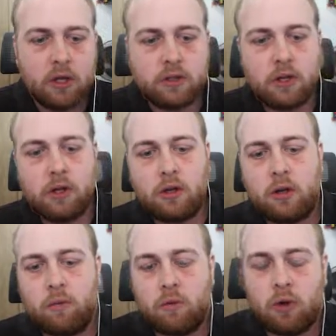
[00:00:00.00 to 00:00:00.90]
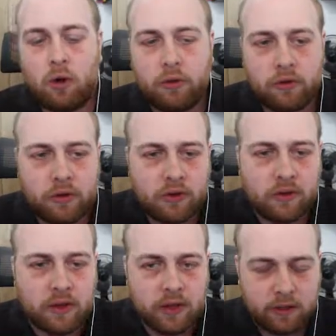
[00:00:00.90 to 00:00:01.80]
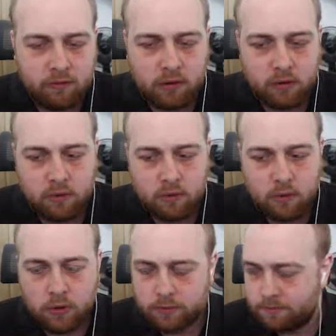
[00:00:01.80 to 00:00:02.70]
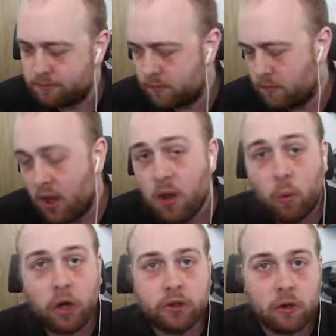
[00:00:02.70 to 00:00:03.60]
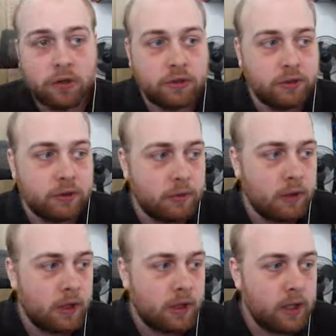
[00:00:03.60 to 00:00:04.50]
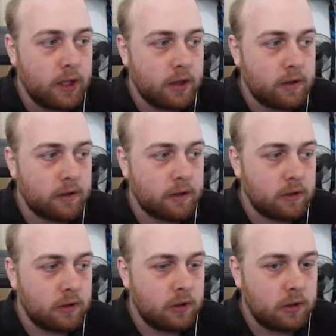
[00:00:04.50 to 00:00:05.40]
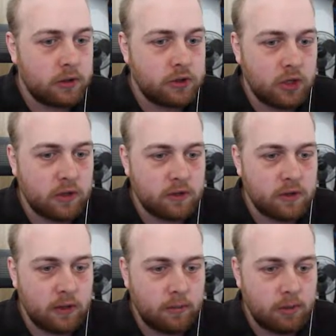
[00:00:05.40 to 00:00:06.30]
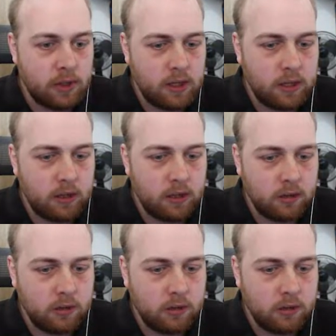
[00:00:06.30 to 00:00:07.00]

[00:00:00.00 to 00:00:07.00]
turn will cost 0. What I do like to do is just pick...